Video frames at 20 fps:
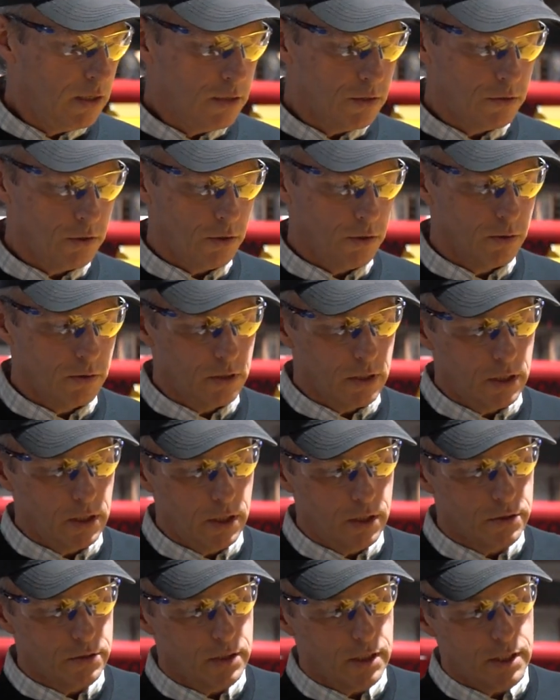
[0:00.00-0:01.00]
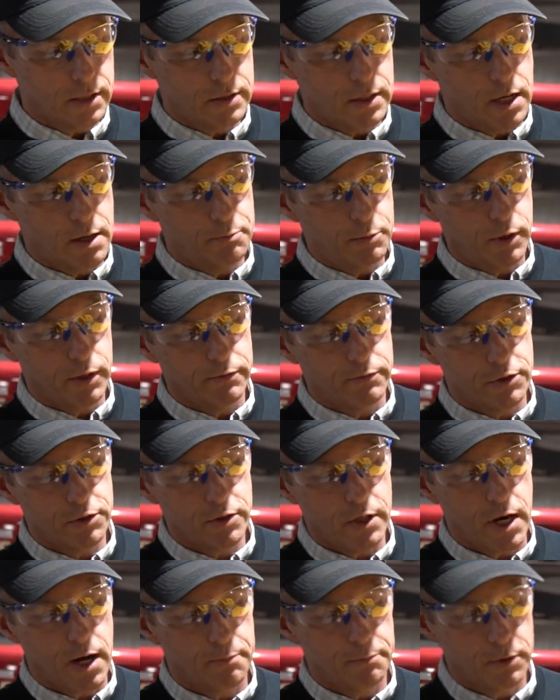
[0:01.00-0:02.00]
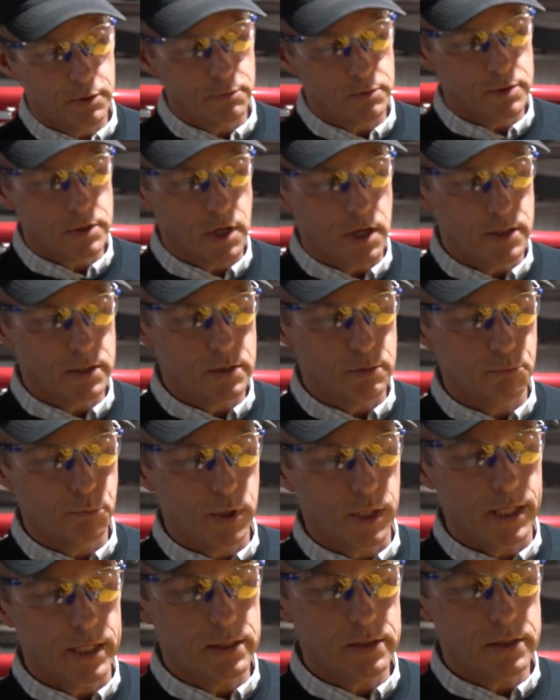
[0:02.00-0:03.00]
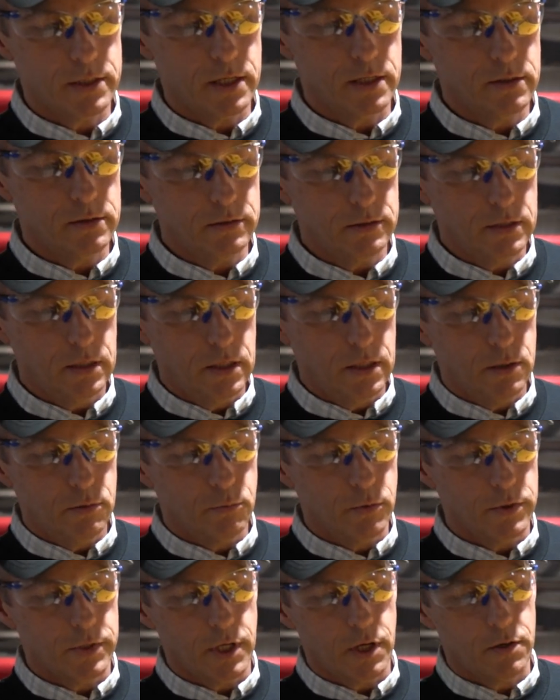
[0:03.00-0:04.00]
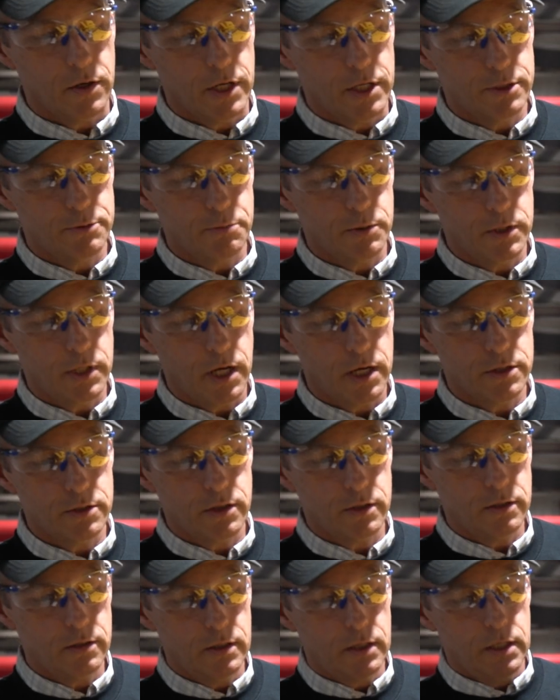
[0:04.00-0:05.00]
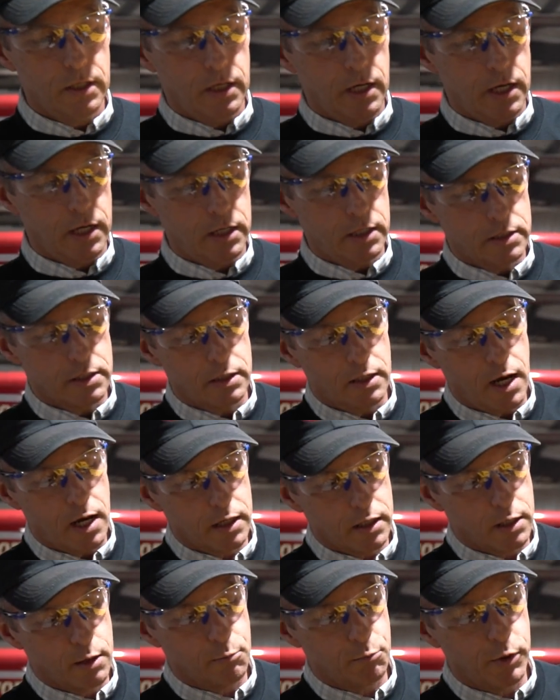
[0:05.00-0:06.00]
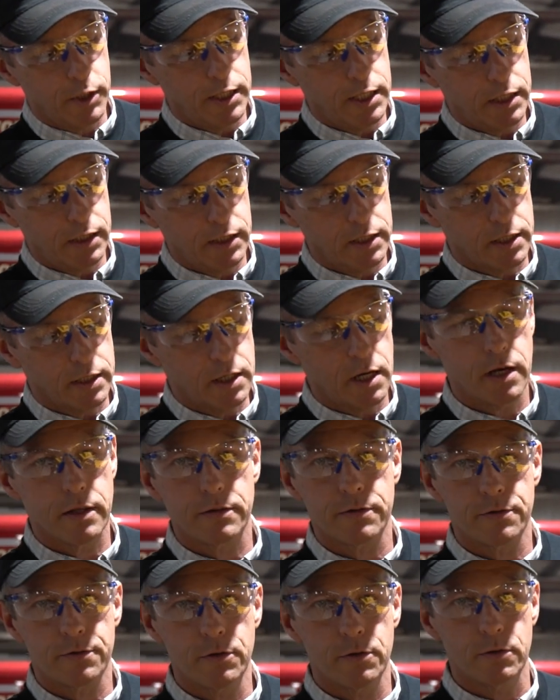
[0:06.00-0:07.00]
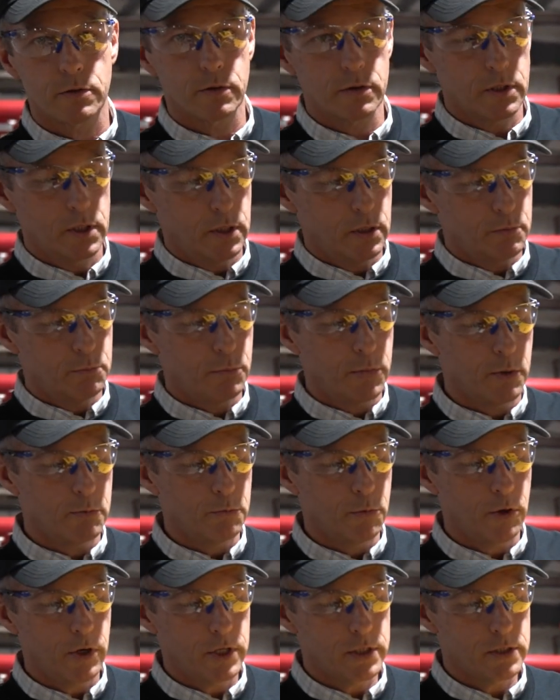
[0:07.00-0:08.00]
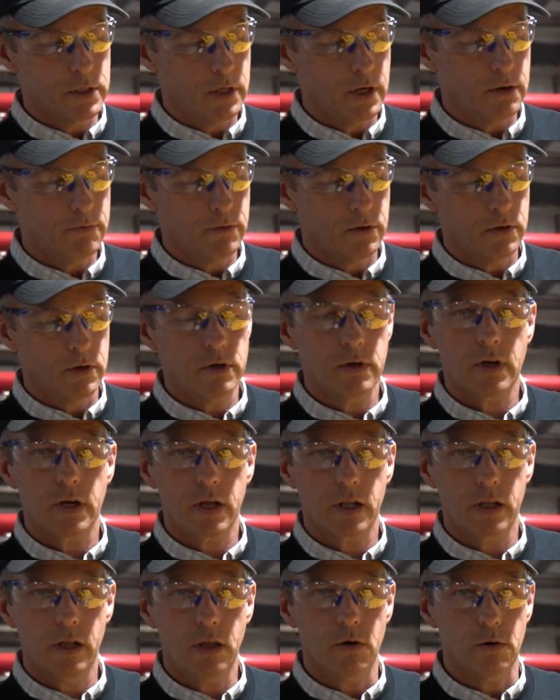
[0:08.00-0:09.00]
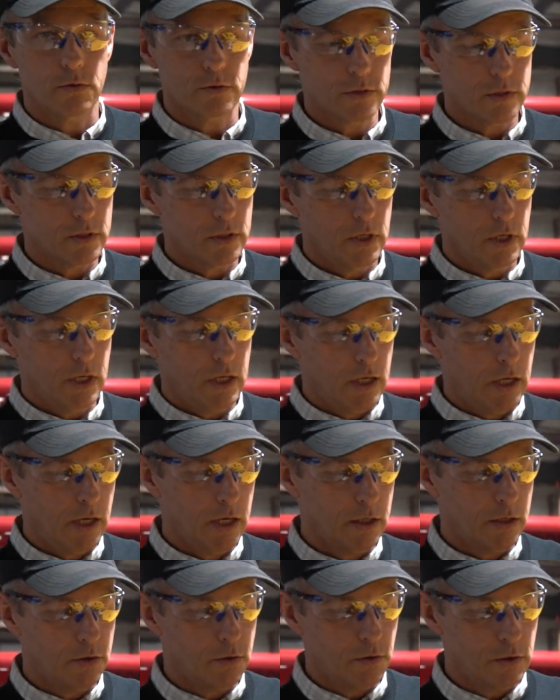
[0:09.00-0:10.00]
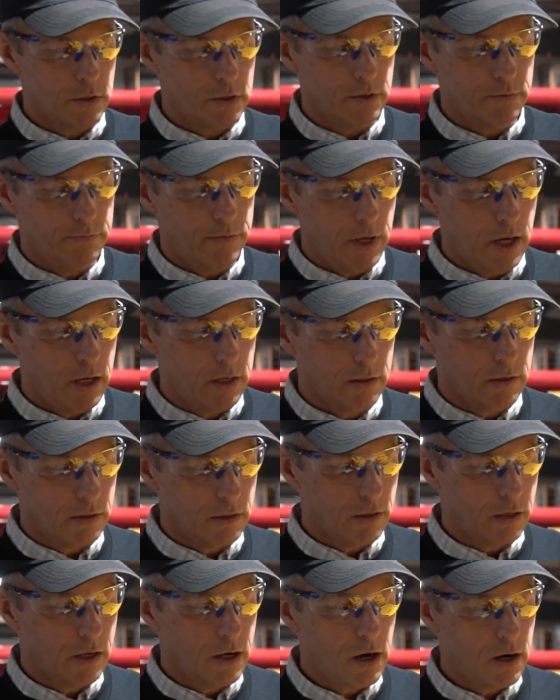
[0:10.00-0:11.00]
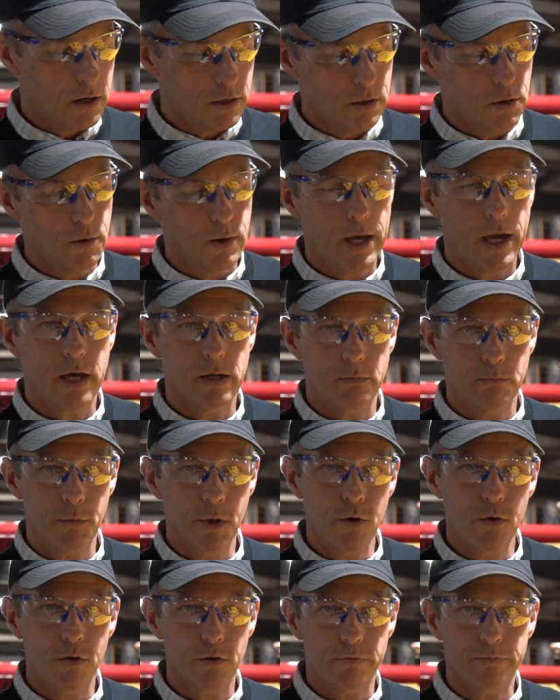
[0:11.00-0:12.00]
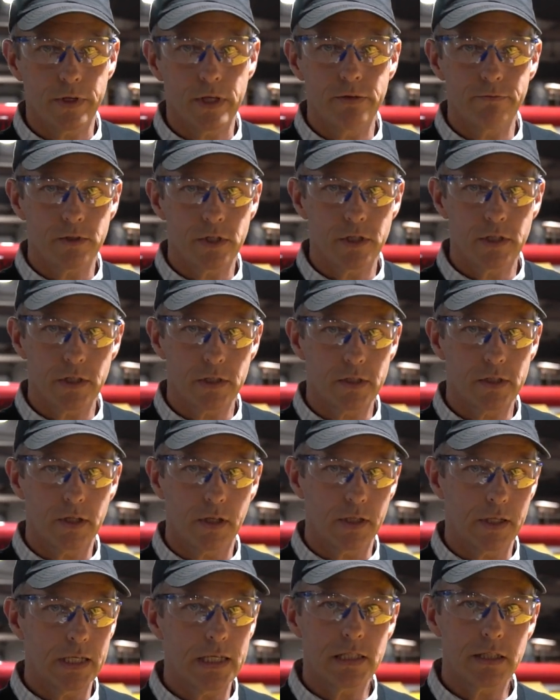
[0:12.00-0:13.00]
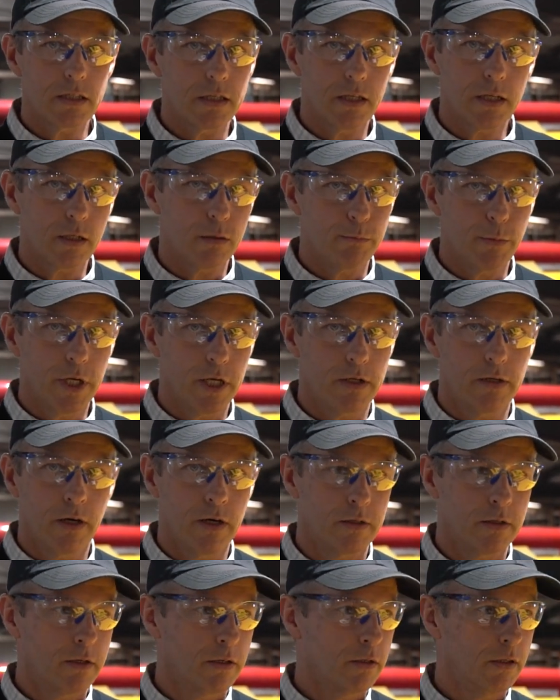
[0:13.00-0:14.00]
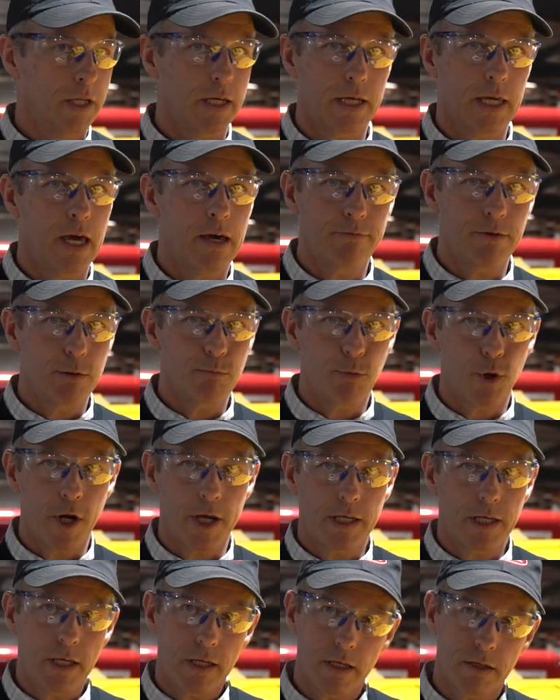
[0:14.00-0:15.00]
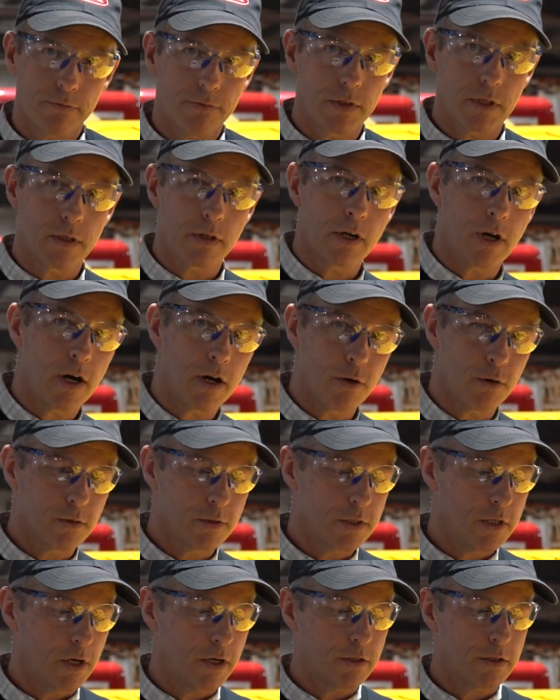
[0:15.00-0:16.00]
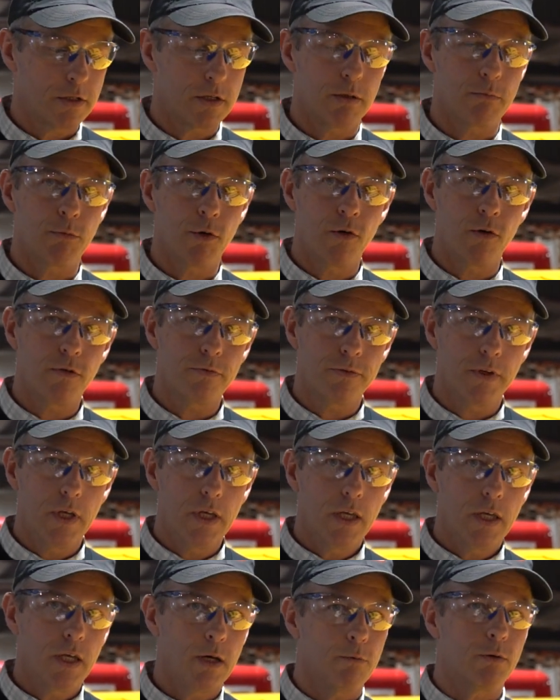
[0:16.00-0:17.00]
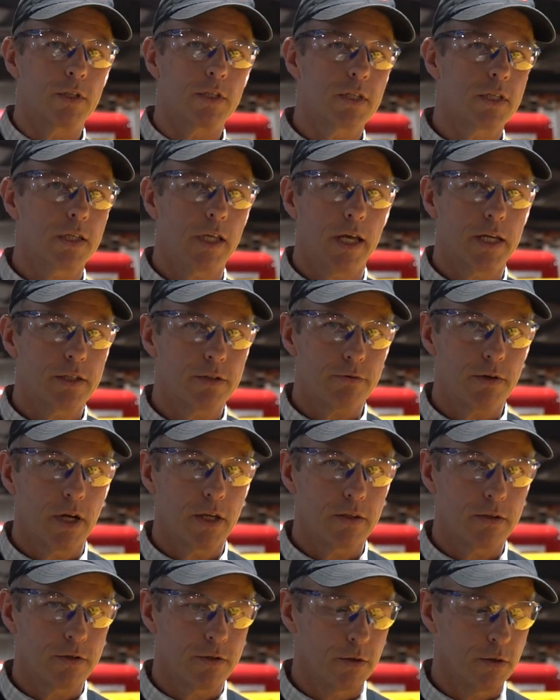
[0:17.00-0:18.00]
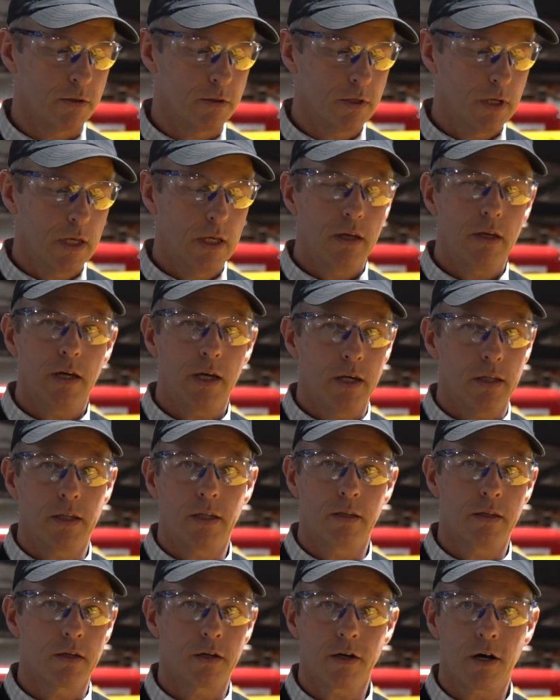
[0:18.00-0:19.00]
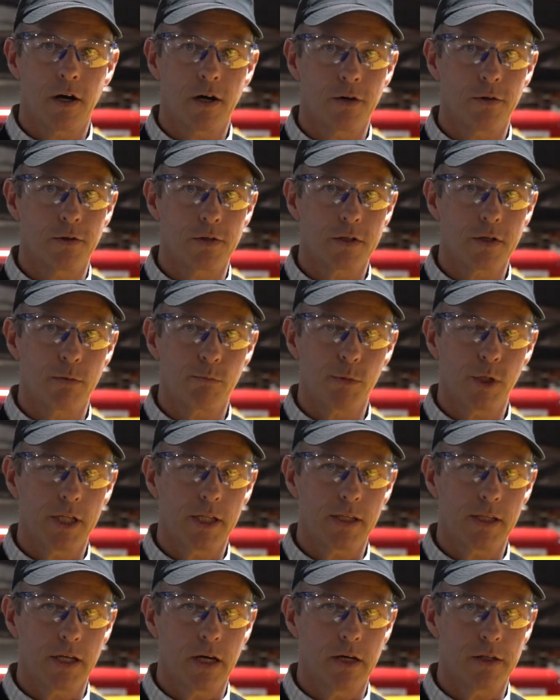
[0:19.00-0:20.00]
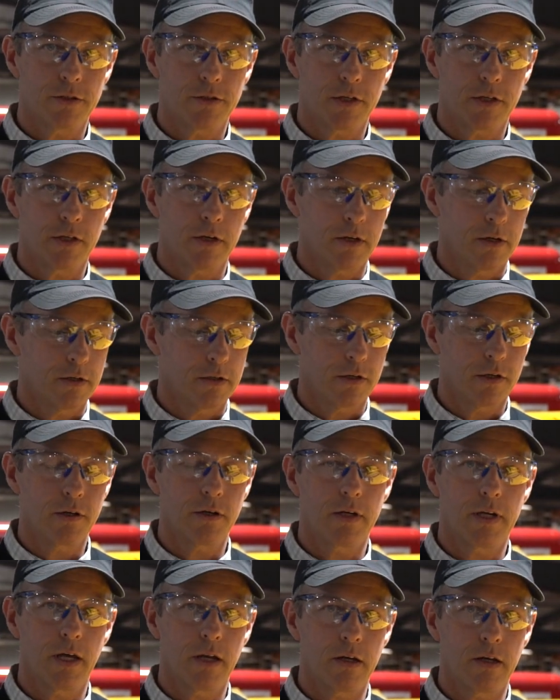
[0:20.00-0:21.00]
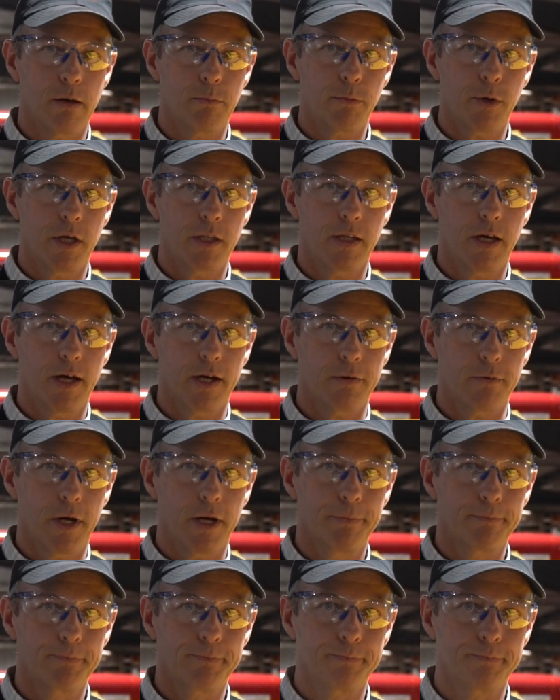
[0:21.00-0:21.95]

So here's an example of a strap that was on some plate steel without edge protection, and it's not completely cut through, but boy is it ever close. And of course, if that cargo had moved even just the least little bit under like heavy braking, if the cargo starts to move, it would slice right through, and then the cargo is completely unsecured and could end up on the highway.